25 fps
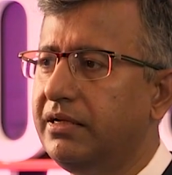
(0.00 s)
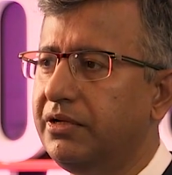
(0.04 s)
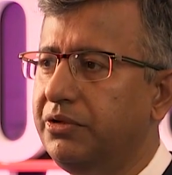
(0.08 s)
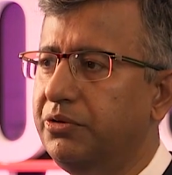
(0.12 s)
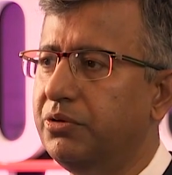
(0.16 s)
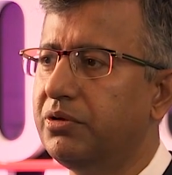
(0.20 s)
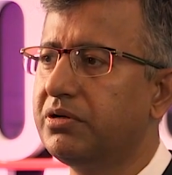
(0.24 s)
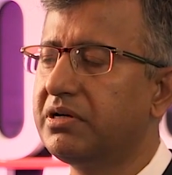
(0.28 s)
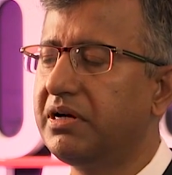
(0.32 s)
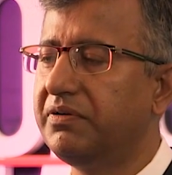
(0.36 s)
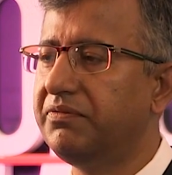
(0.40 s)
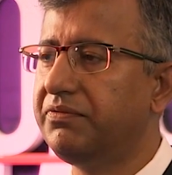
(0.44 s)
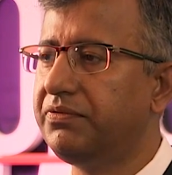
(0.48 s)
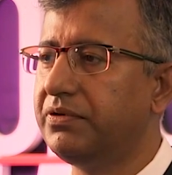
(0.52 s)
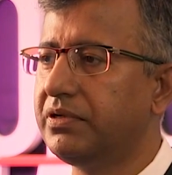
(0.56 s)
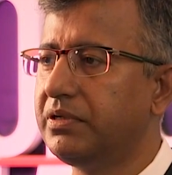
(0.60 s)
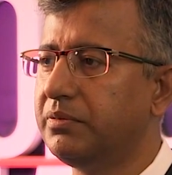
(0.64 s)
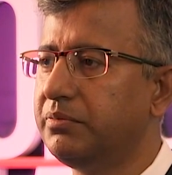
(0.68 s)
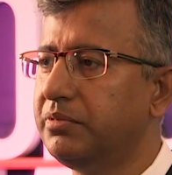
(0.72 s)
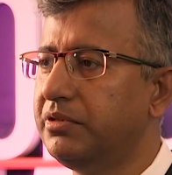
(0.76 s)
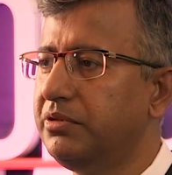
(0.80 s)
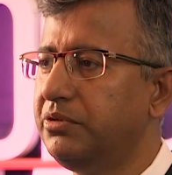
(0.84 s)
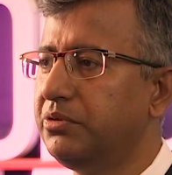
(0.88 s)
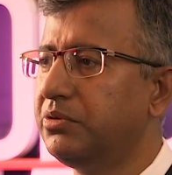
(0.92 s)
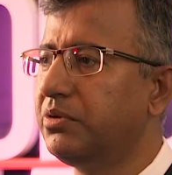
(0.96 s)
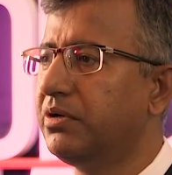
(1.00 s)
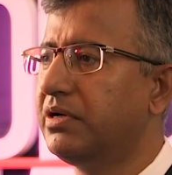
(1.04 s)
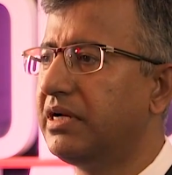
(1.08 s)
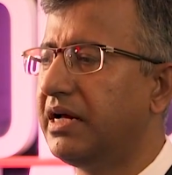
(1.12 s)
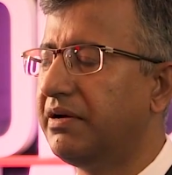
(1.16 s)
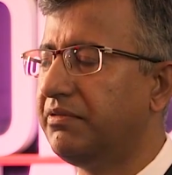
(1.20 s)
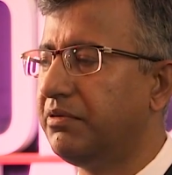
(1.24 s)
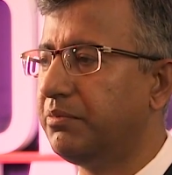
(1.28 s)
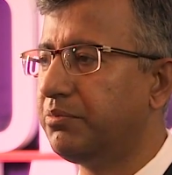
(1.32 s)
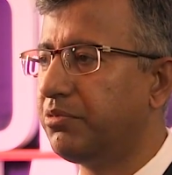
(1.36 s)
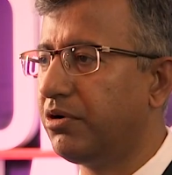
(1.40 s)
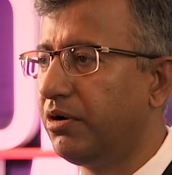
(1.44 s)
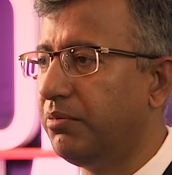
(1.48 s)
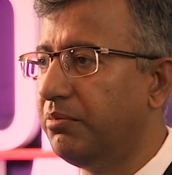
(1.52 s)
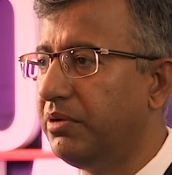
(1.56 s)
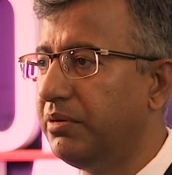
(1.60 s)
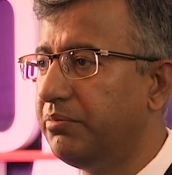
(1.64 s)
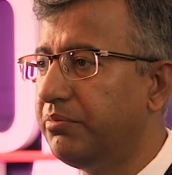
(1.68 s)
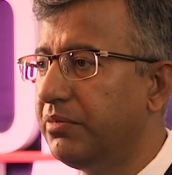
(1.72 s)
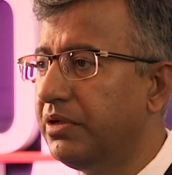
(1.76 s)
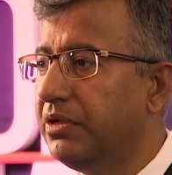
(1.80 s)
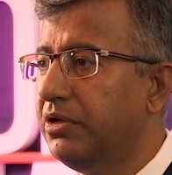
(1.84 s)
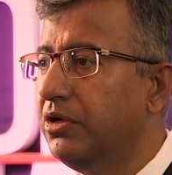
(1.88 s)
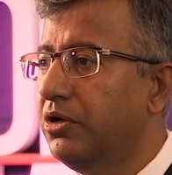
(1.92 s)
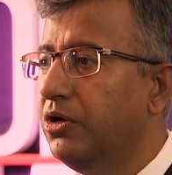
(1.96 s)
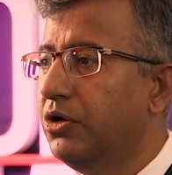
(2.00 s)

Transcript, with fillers: You're comfortable, you don't have a problem.